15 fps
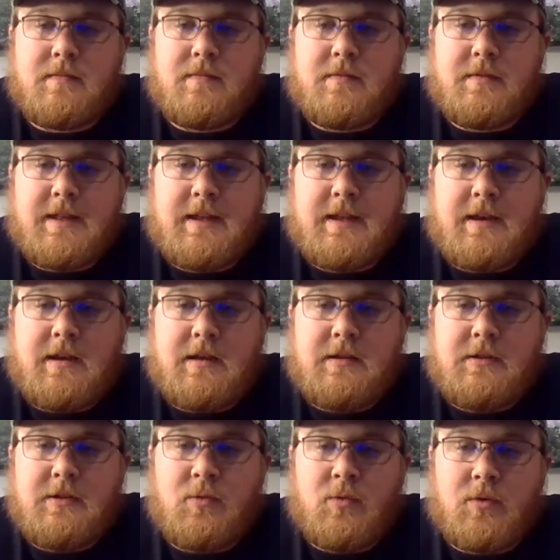then
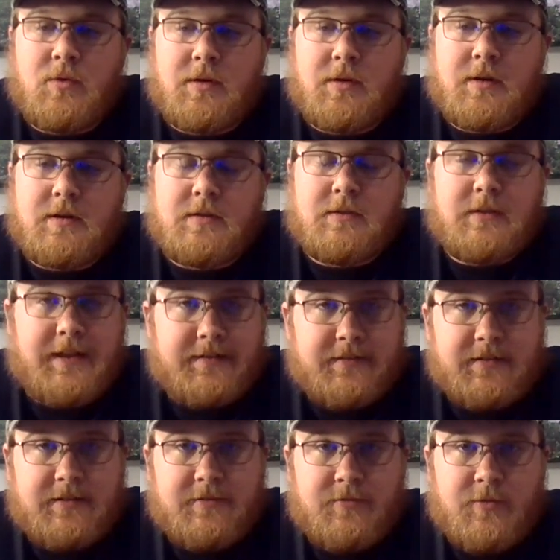your
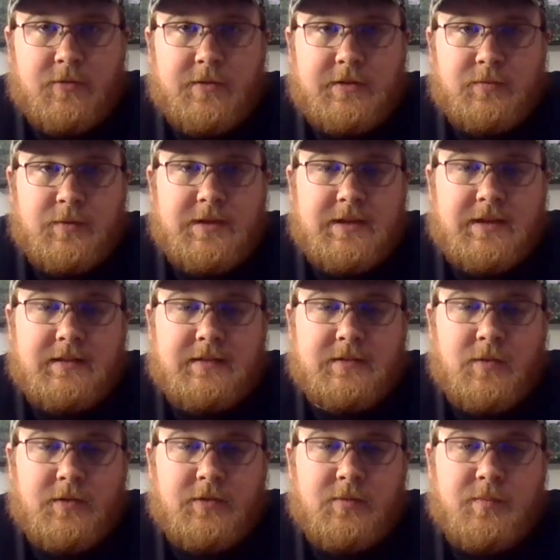lesson for this week is
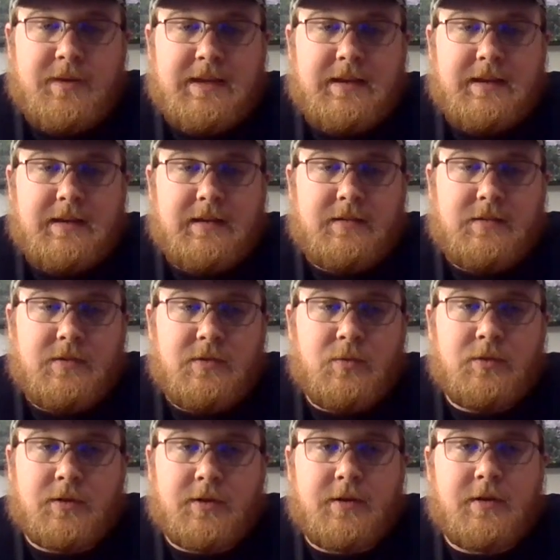going to be to
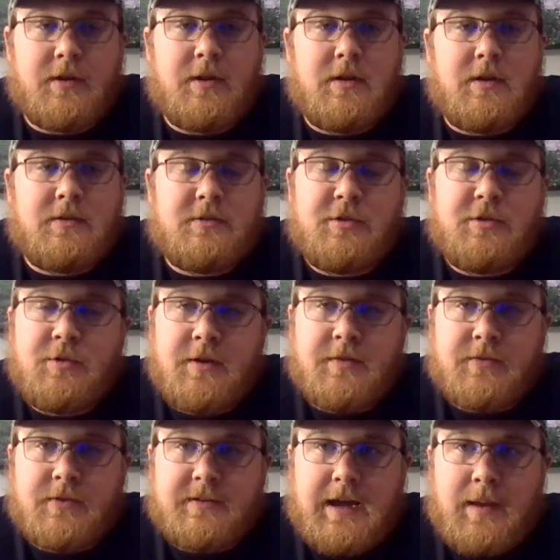learn two
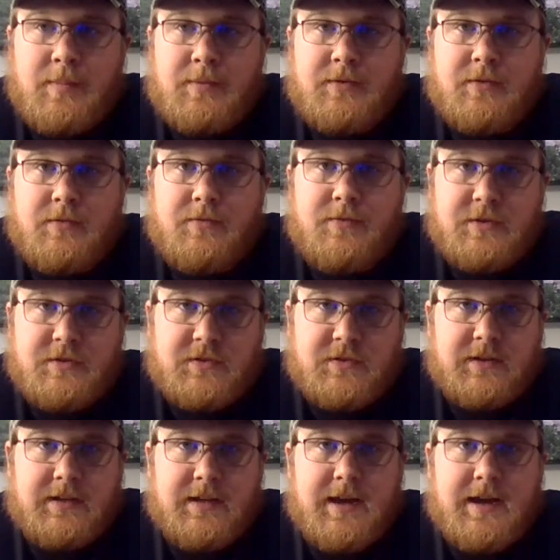different types of
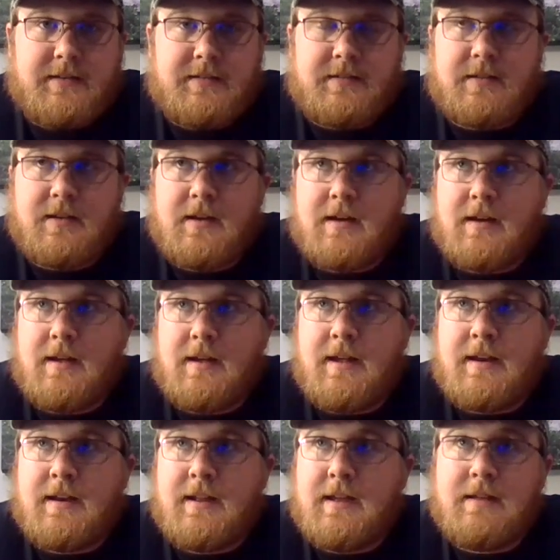fishing knots.
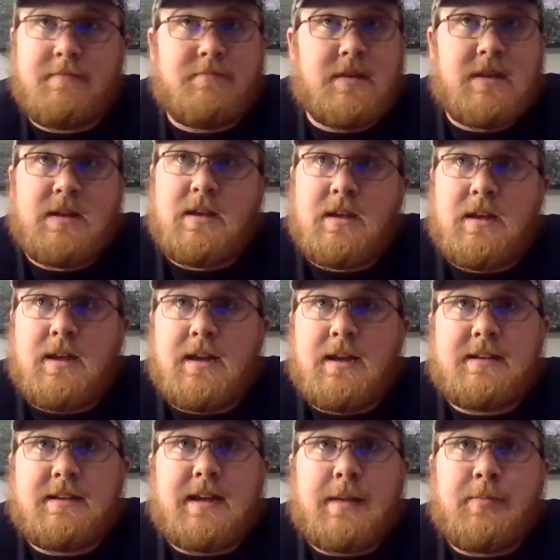Any
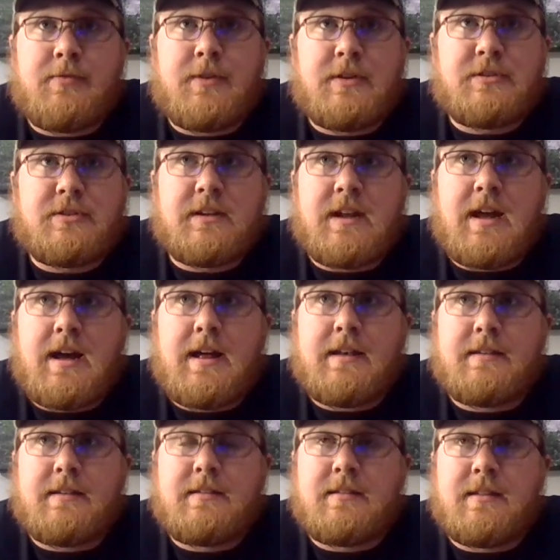type of fishing
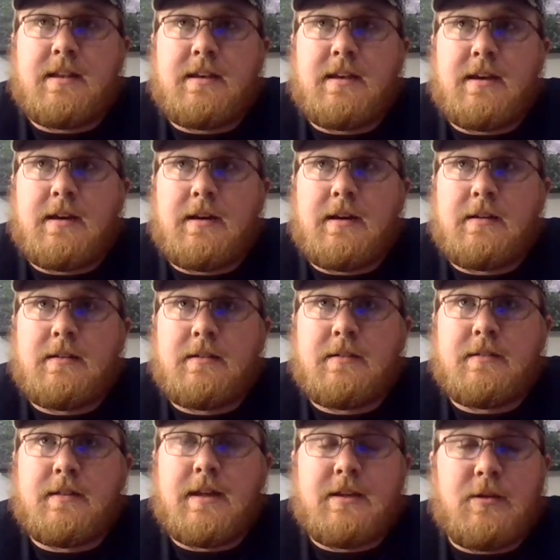knots that
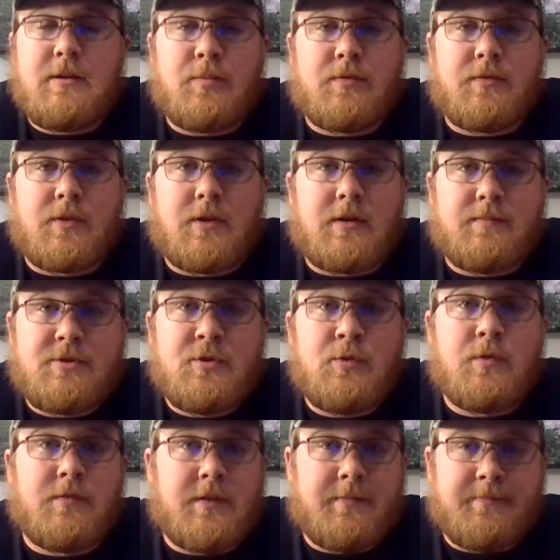you prefer.
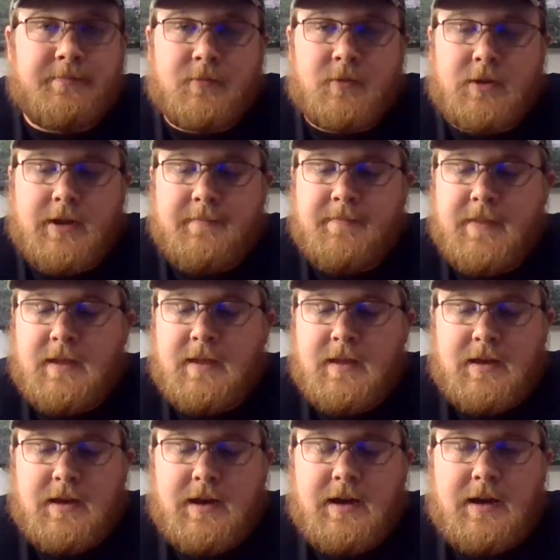Two of them. Okay,
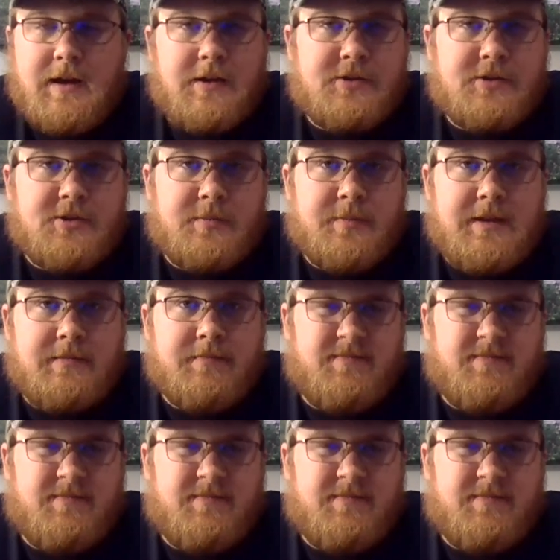should be